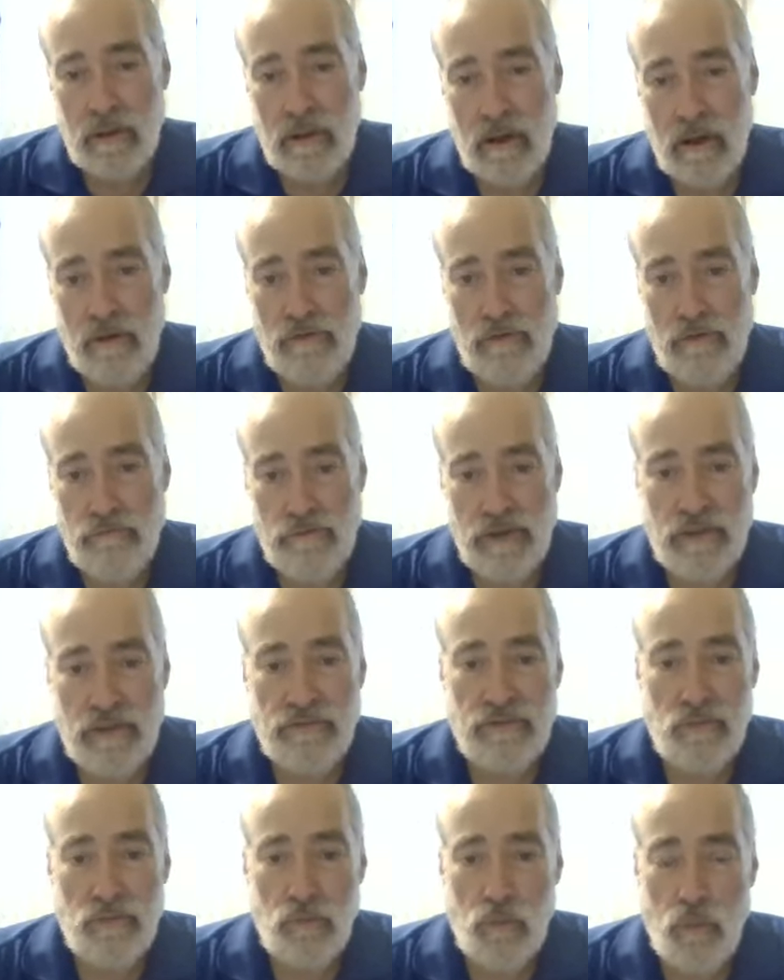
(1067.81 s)
of the
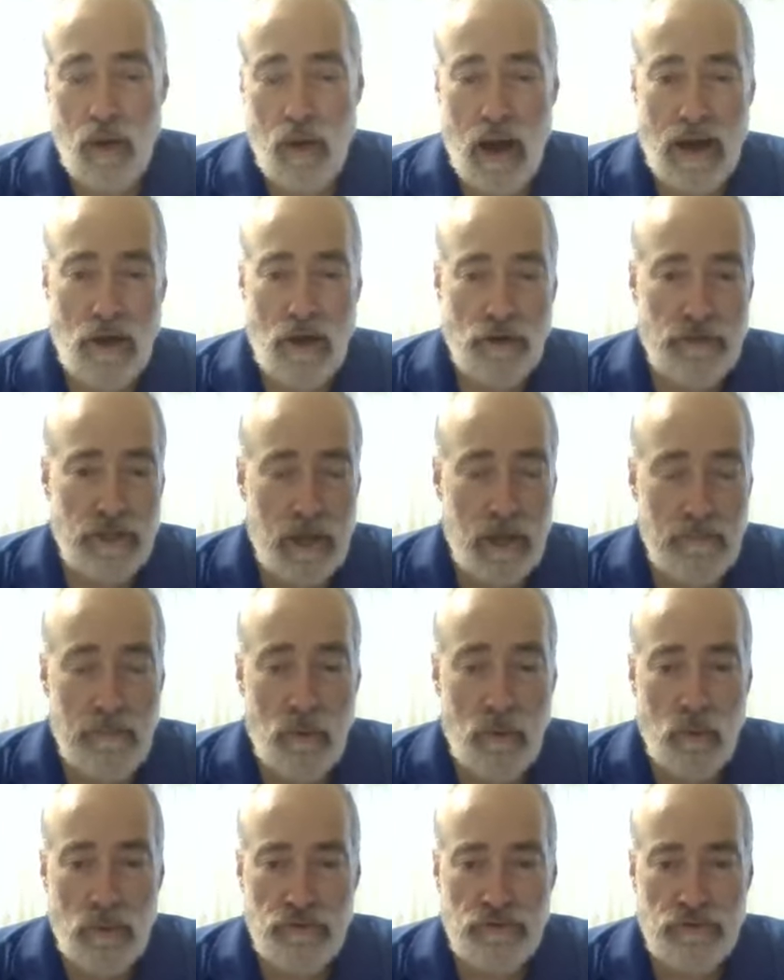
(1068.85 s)
reason why our temple
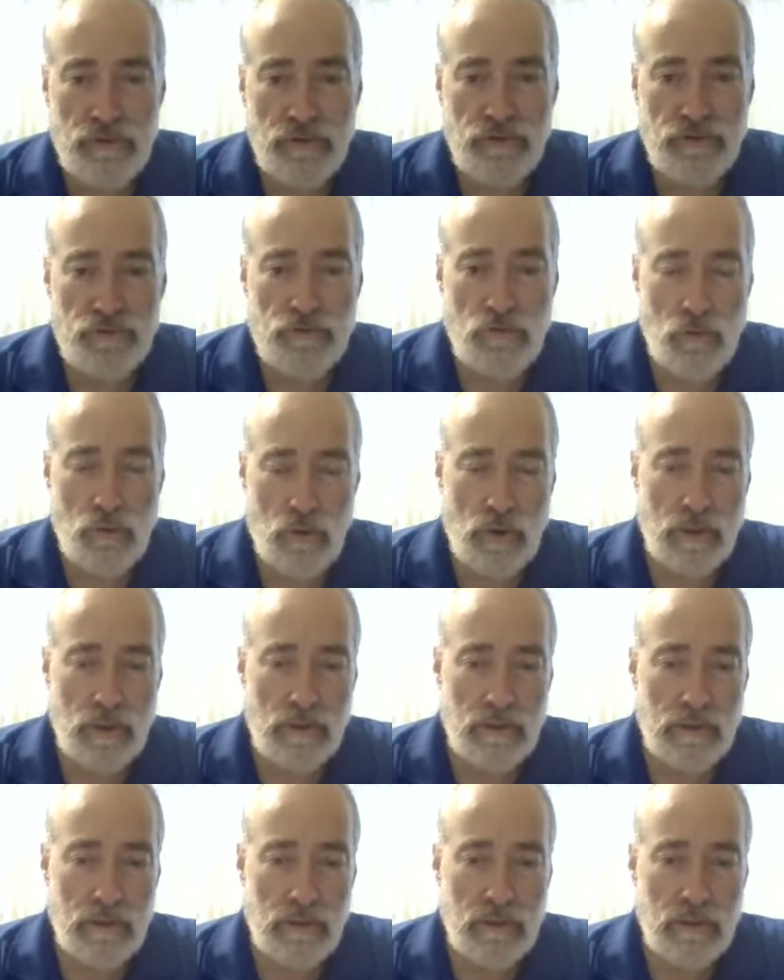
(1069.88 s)
was destroyed.